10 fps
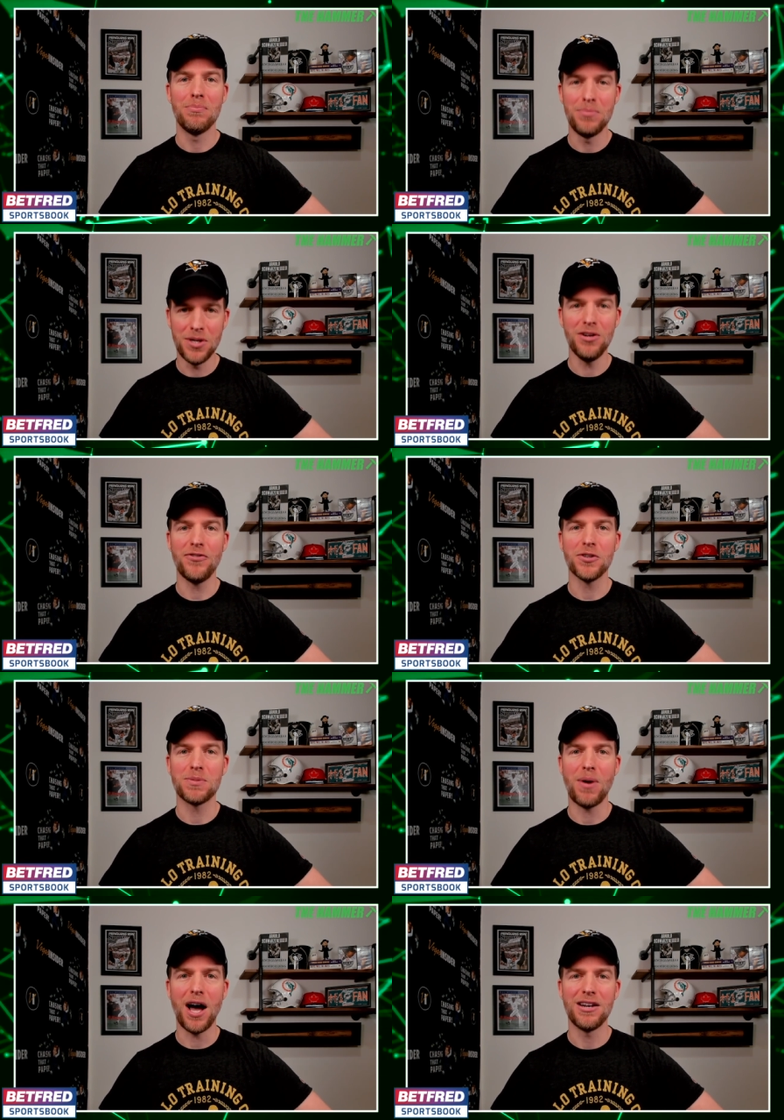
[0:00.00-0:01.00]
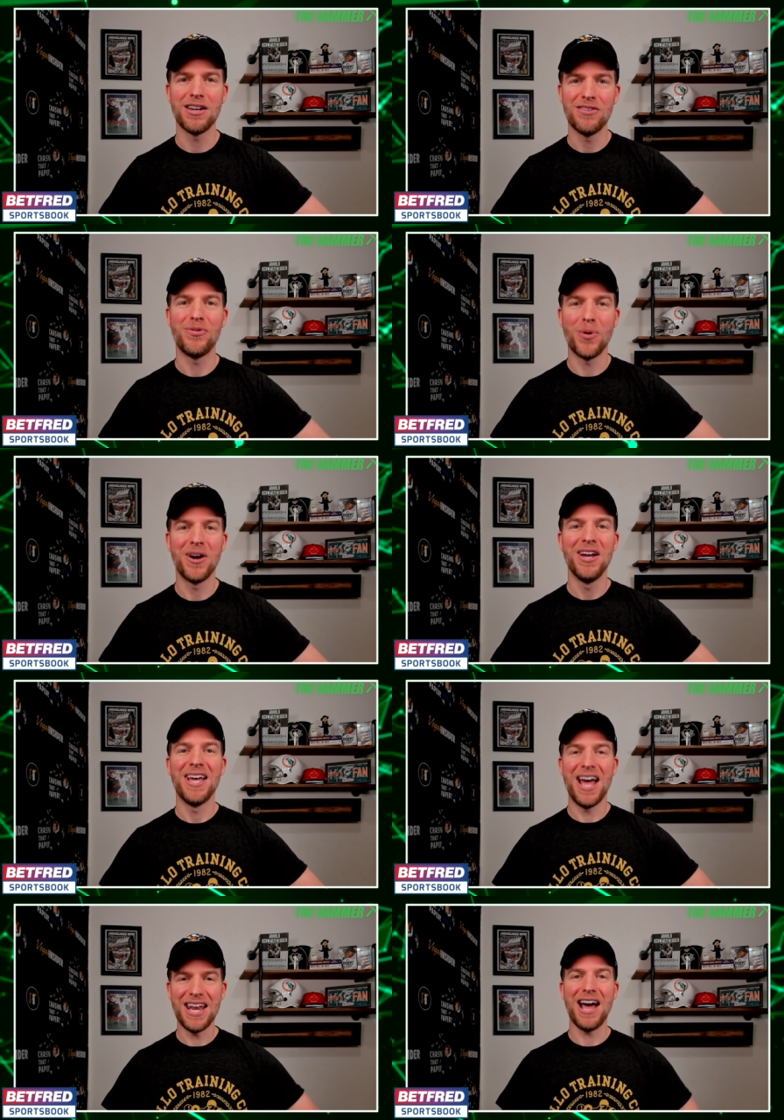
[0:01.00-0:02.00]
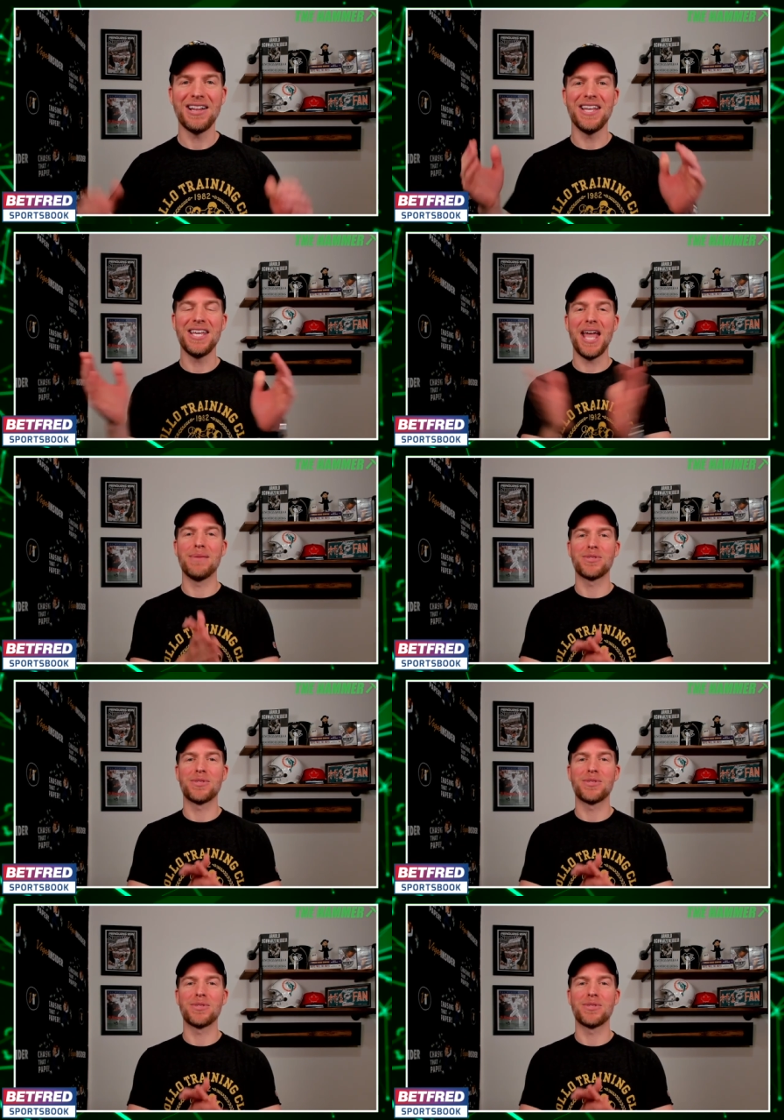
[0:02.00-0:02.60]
beautiful spot for an ugly game.